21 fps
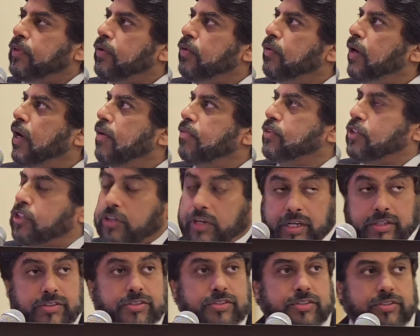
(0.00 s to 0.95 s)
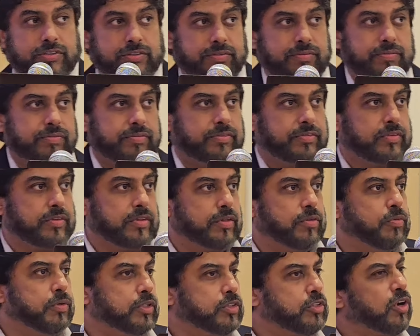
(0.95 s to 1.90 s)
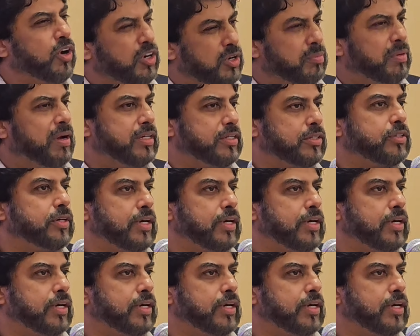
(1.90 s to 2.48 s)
you have trusts. And we'll talk about